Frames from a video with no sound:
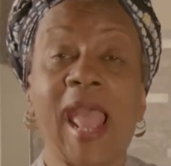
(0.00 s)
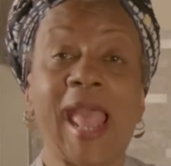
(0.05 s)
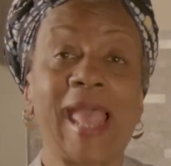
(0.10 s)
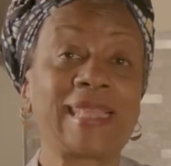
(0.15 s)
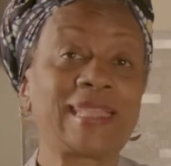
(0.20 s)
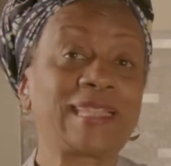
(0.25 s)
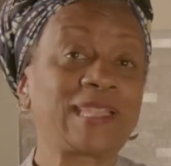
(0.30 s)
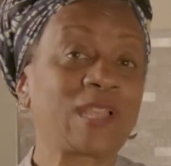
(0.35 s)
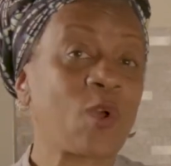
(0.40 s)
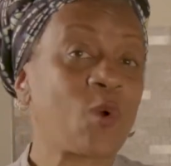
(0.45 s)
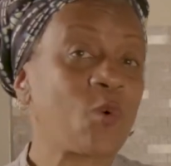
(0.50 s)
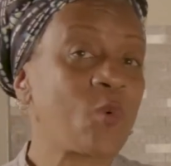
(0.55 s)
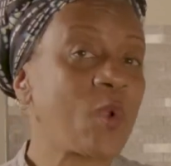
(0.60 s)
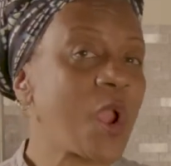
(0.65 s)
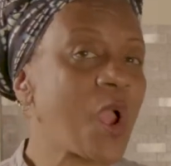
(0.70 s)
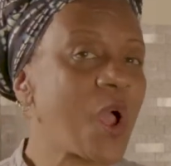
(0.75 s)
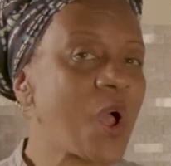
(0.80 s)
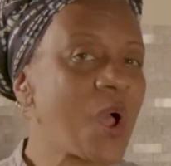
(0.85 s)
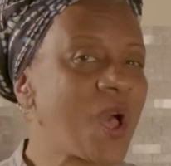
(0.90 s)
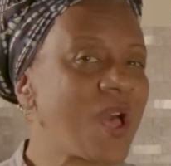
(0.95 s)
And so
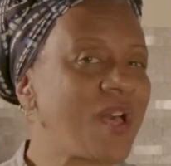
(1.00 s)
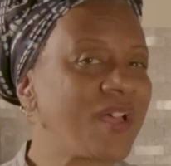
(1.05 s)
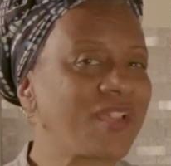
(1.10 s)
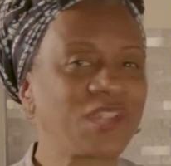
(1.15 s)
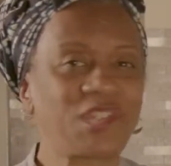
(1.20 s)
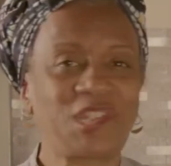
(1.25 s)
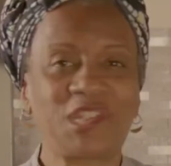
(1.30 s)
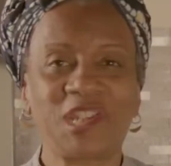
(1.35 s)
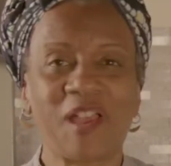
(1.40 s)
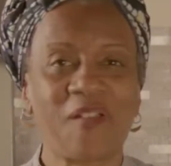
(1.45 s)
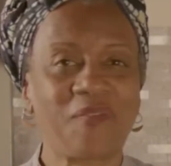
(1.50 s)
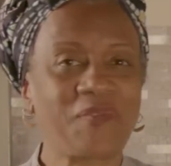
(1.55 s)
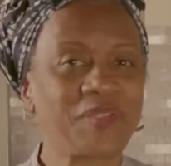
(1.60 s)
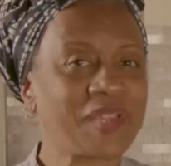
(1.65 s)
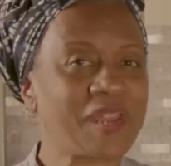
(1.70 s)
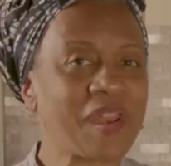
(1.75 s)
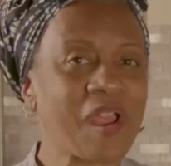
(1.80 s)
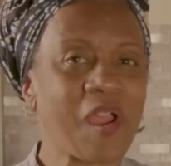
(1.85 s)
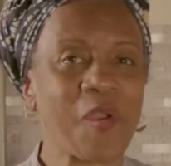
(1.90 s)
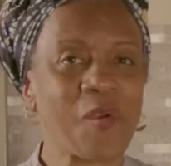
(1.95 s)
we're all
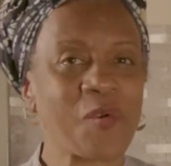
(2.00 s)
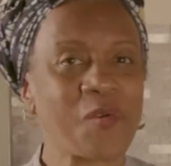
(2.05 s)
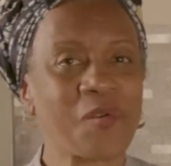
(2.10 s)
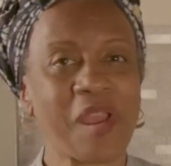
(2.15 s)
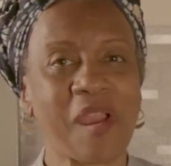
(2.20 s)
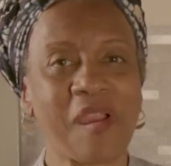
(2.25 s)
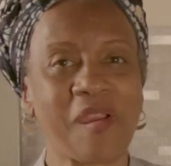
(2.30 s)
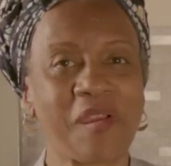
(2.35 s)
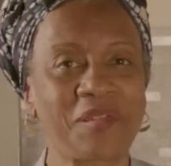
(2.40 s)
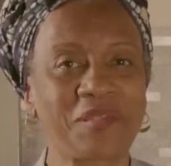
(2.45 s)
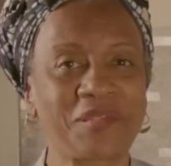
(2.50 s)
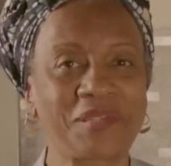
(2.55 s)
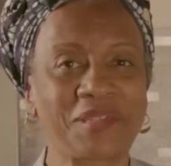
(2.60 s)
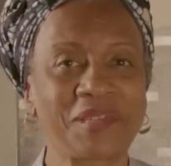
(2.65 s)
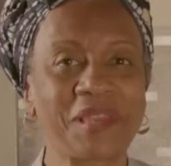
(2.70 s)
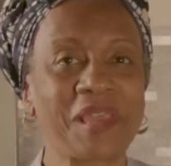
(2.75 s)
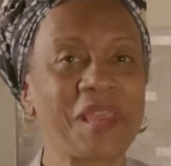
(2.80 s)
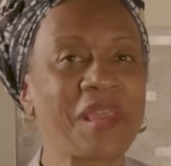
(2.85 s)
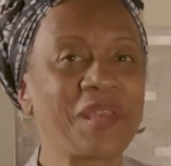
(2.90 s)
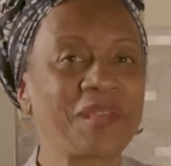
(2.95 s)
chefs in our own
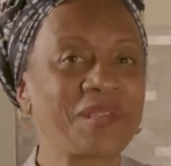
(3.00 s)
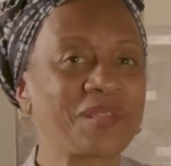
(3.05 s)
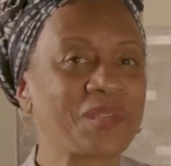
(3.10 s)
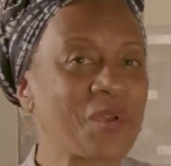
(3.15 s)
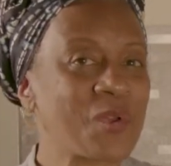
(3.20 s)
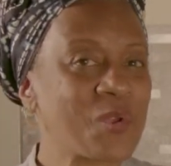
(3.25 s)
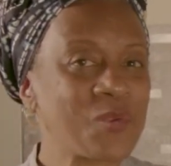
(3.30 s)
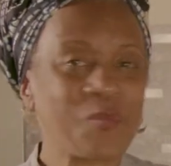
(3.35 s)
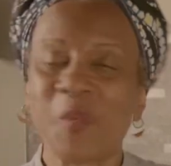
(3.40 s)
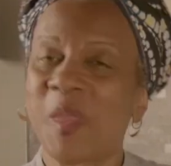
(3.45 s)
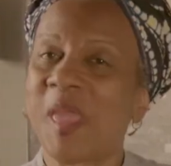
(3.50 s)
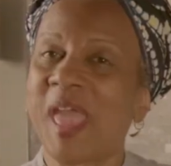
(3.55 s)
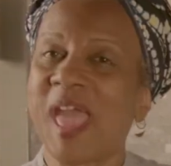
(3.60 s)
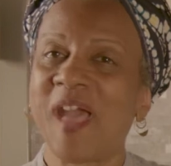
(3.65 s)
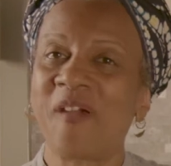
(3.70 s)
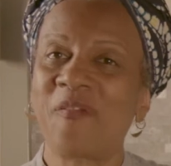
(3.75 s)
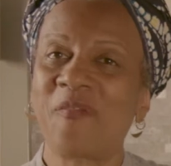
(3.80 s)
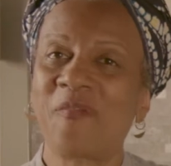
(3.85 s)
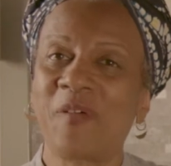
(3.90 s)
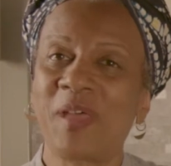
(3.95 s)
hearts. So
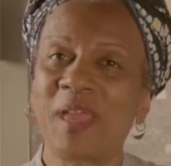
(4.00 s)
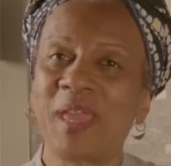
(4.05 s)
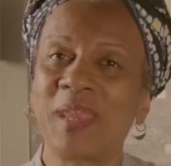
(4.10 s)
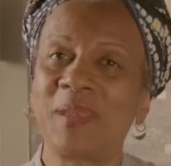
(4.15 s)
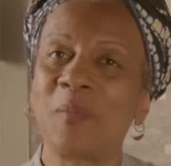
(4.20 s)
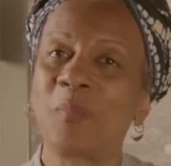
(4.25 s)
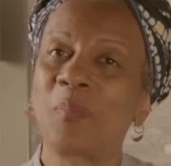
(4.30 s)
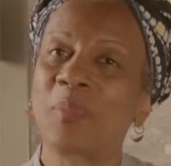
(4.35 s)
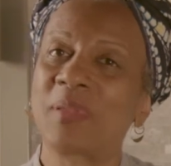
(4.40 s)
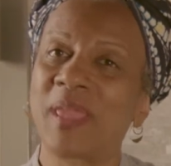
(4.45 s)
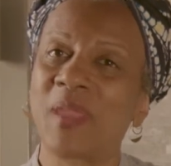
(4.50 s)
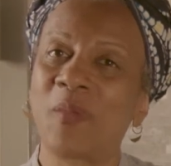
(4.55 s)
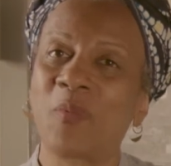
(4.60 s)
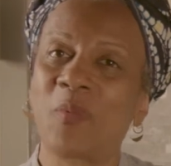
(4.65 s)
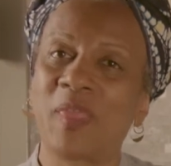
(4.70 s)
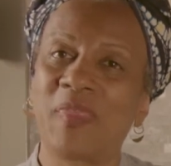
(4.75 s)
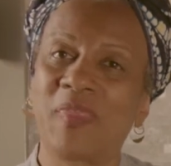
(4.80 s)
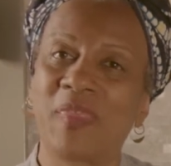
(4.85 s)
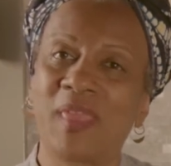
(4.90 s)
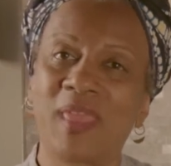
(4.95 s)
have fun, play
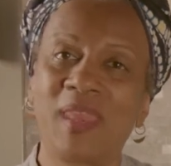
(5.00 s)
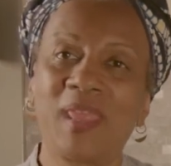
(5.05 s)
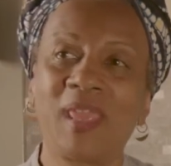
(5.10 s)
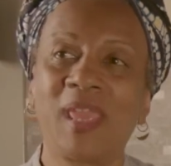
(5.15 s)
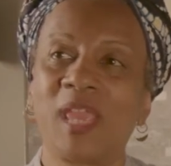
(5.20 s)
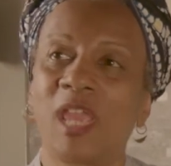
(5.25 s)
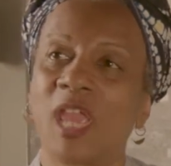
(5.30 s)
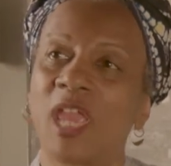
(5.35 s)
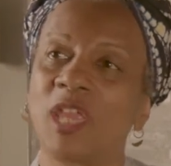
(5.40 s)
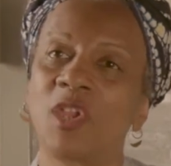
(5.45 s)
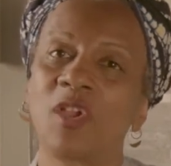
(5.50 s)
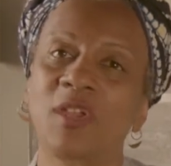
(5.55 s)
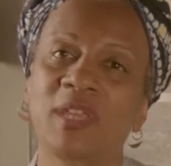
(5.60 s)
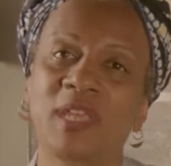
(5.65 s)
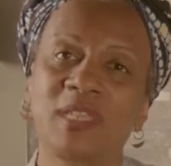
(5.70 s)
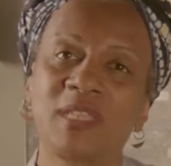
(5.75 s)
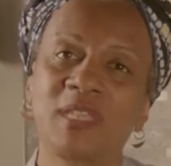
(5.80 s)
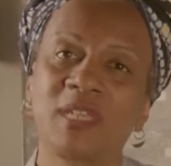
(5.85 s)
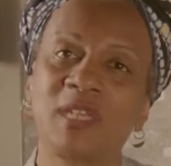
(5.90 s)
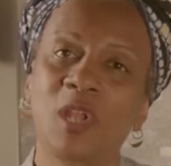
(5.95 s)
with it, and you'll
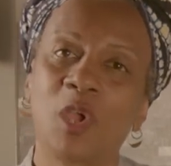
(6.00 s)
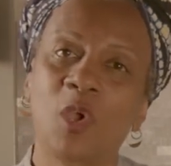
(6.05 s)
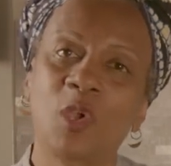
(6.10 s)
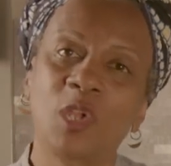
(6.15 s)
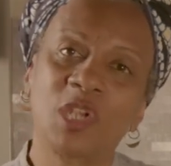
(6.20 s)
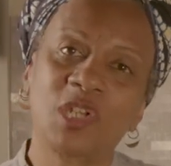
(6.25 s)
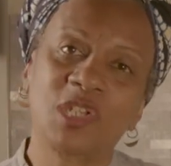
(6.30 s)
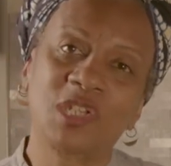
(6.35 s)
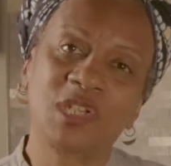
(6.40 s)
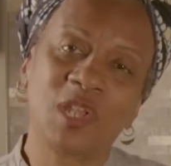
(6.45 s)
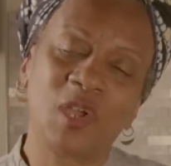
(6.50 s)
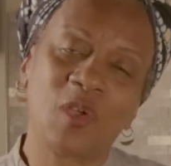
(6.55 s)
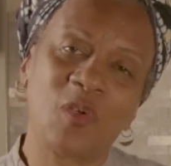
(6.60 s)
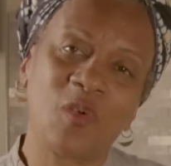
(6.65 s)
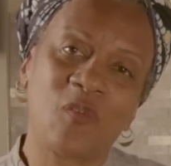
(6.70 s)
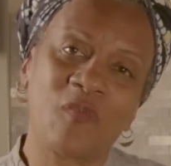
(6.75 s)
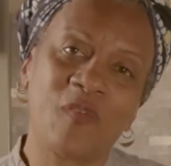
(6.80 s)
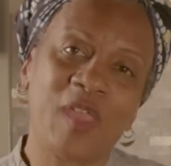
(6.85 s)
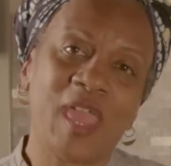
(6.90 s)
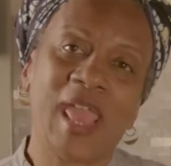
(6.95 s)
get to know your
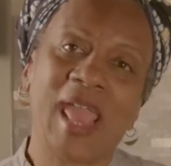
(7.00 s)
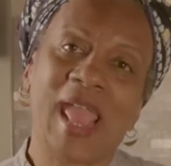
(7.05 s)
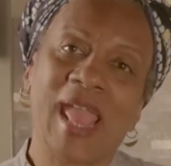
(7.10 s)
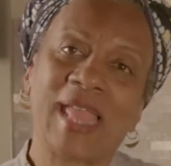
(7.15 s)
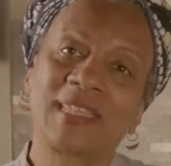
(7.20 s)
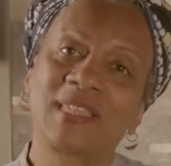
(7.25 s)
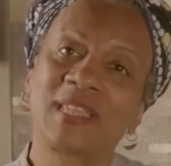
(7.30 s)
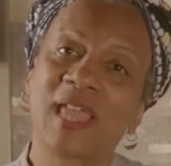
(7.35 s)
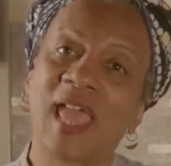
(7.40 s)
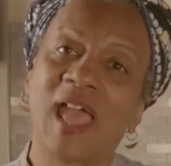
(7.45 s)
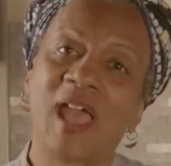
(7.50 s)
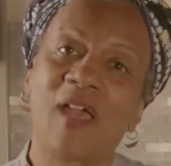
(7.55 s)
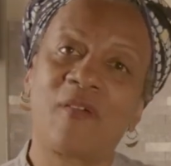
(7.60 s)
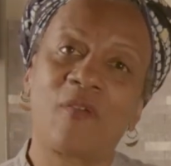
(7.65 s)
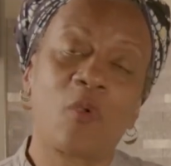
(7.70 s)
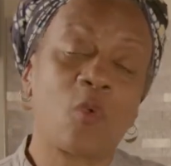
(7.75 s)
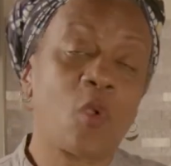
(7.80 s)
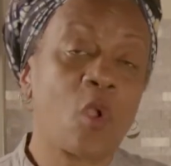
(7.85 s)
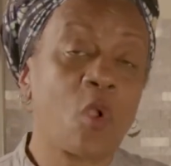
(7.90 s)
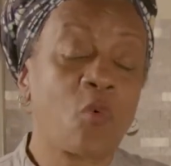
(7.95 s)
stove to
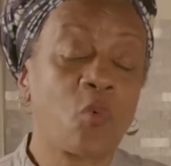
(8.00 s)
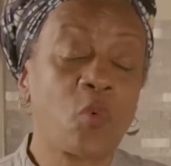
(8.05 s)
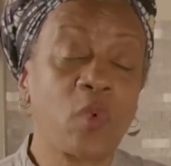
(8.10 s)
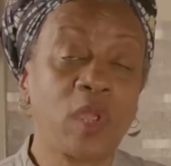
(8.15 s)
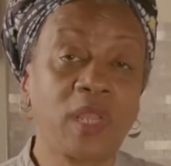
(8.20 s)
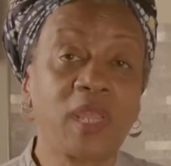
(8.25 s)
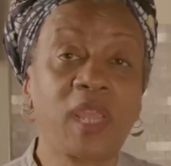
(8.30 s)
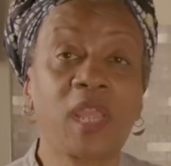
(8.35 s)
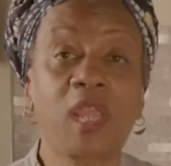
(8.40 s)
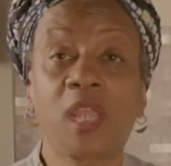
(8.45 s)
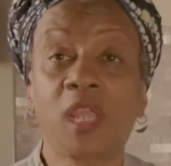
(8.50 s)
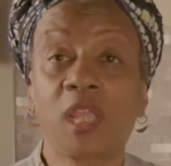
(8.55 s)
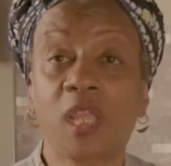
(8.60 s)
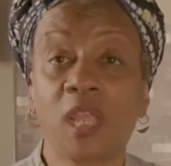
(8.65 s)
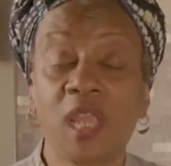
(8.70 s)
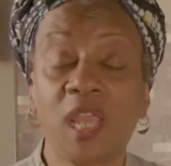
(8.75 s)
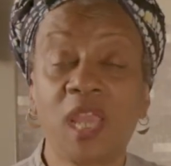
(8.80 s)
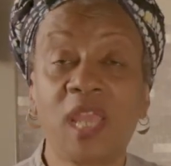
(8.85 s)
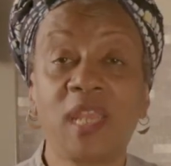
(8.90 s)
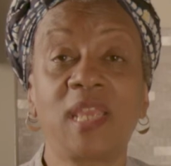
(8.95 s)
have really
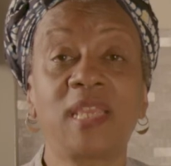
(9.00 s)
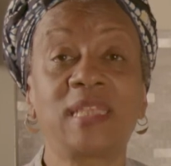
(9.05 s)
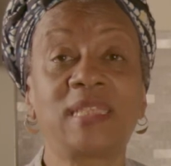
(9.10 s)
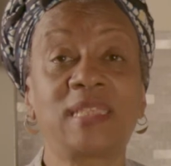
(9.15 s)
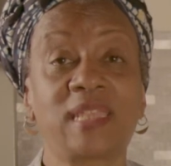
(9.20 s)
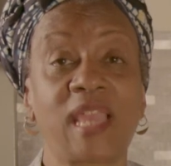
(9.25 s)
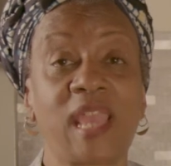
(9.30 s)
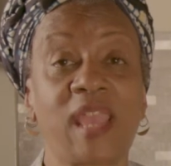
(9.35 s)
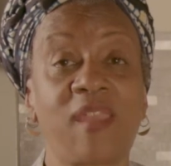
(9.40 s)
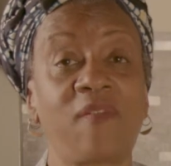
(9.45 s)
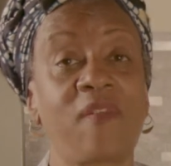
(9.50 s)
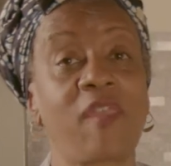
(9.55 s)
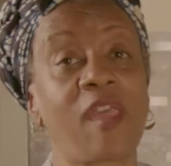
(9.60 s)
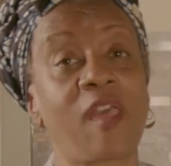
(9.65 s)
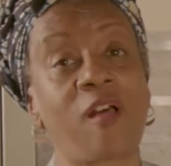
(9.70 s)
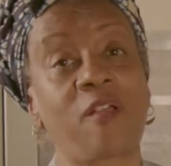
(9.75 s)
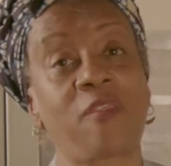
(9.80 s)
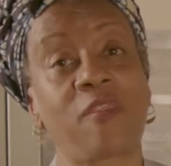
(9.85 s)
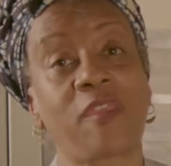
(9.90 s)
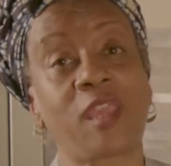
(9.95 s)
good, safe,
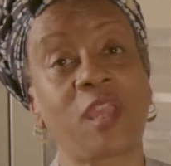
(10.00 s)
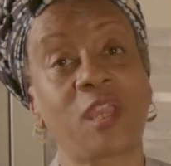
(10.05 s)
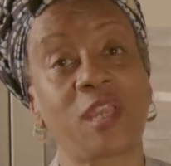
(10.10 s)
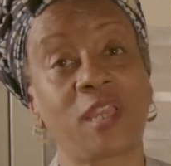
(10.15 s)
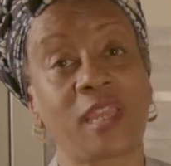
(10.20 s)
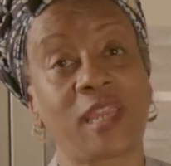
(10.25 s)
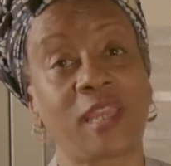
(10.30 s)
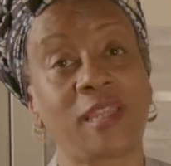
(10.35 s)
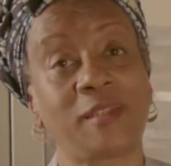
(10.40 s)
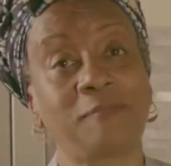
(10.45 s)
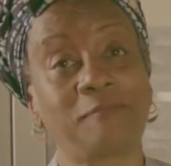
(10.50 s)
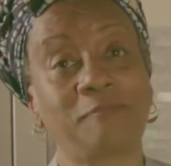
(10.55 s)
healthy cooking.